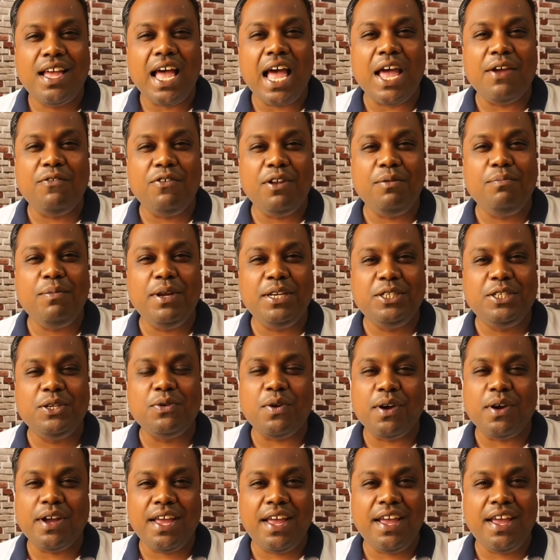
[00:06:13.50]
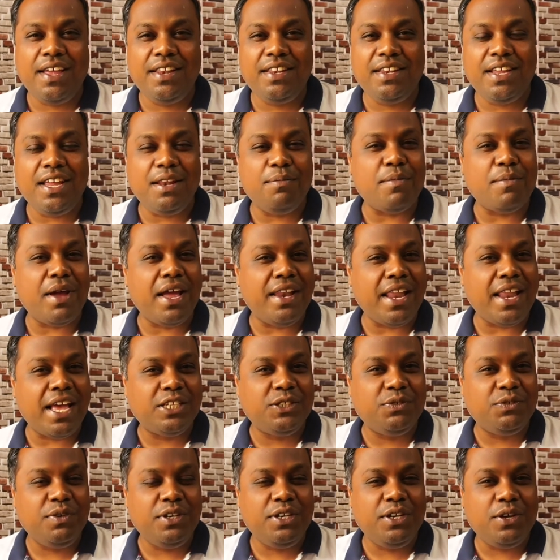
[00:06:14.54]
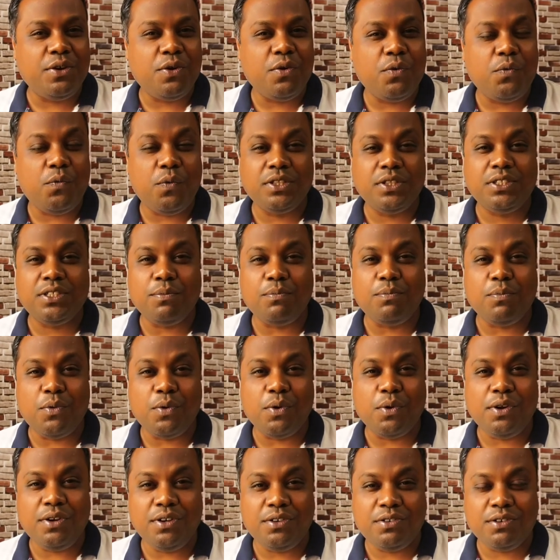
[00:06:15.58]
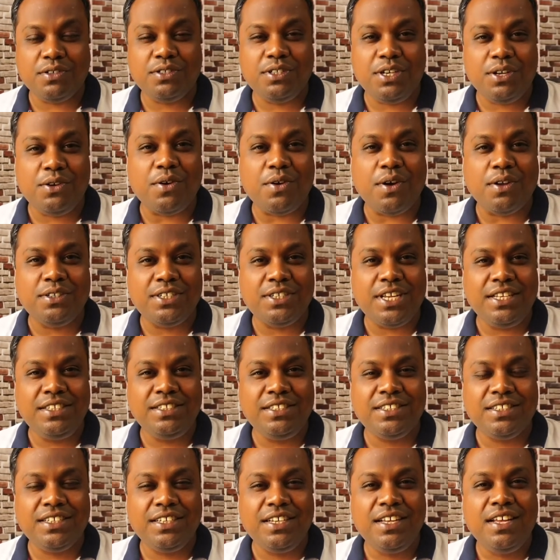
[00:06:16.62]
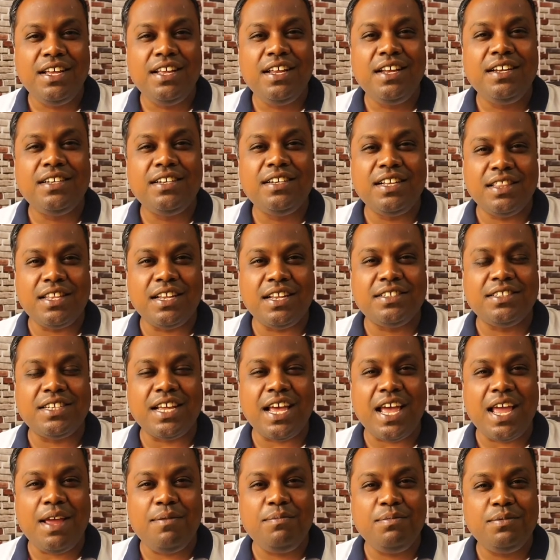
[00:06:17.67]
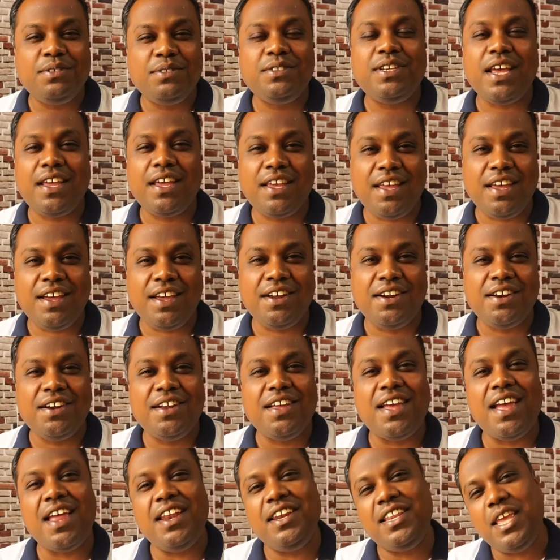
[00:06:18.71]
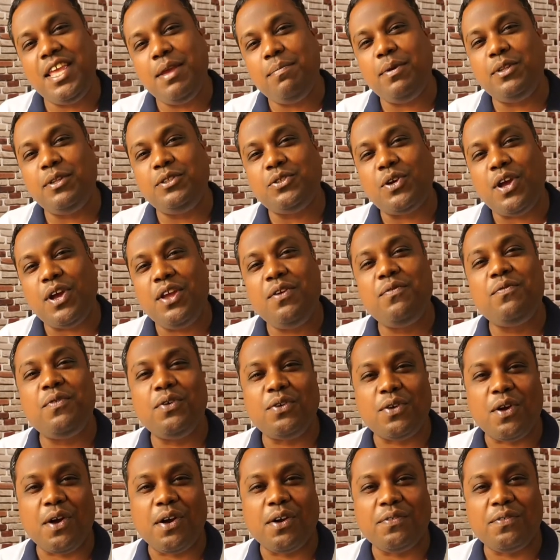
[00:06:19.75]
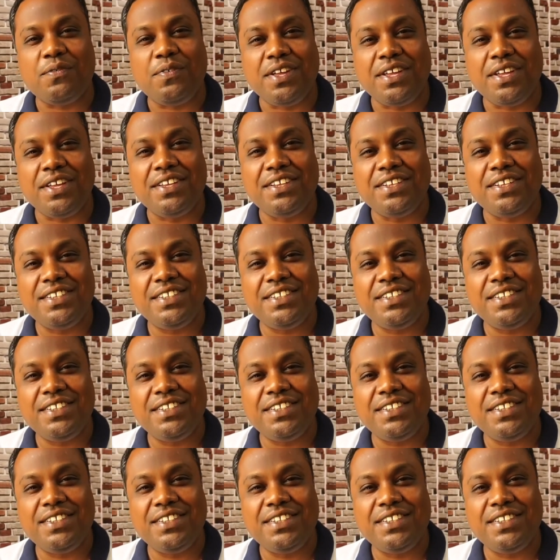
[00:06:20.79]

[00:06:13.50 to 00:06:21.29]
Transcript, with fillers: I will meet you again in my next video with some more interesting content. Till that time, take care and keep enjoying photography.